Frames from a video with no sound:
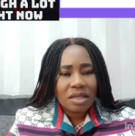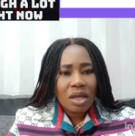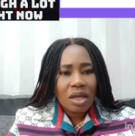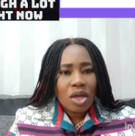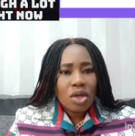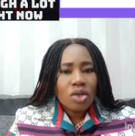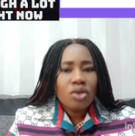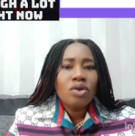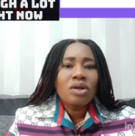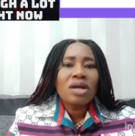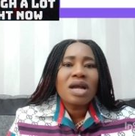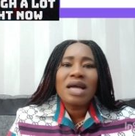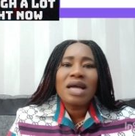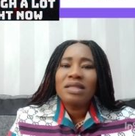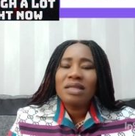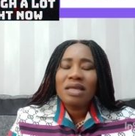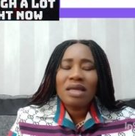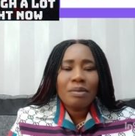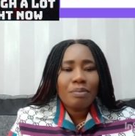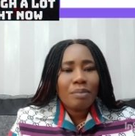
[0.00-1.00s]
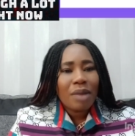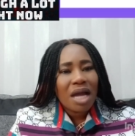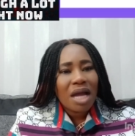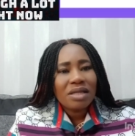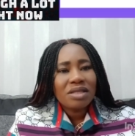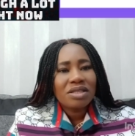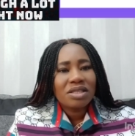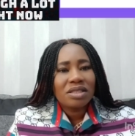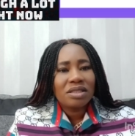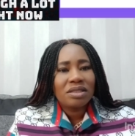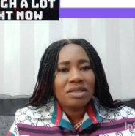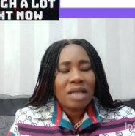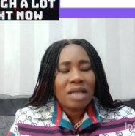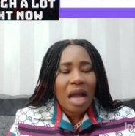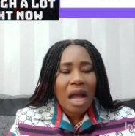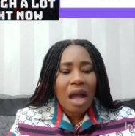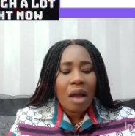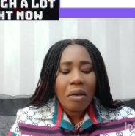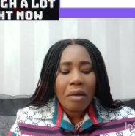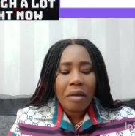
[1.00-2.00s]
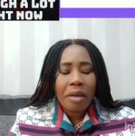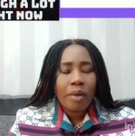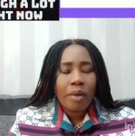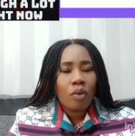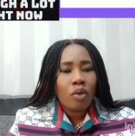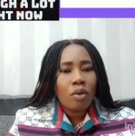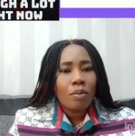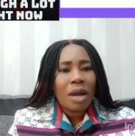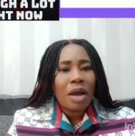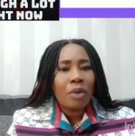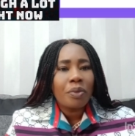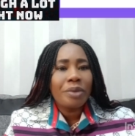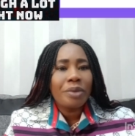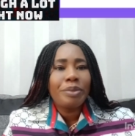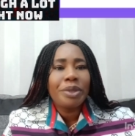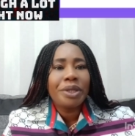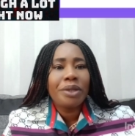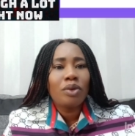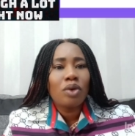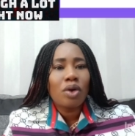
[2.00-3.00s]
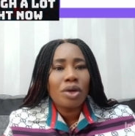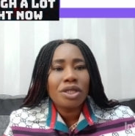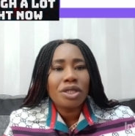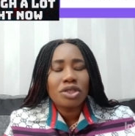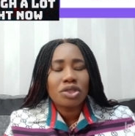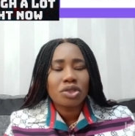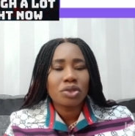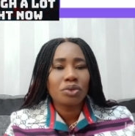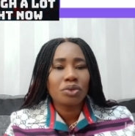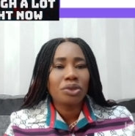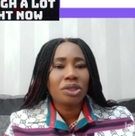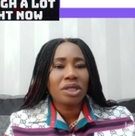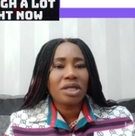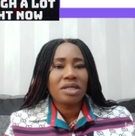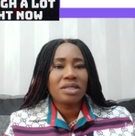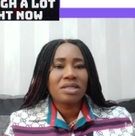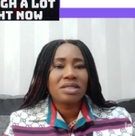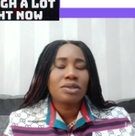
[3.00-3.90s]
You can imagine how a woman will be going through this,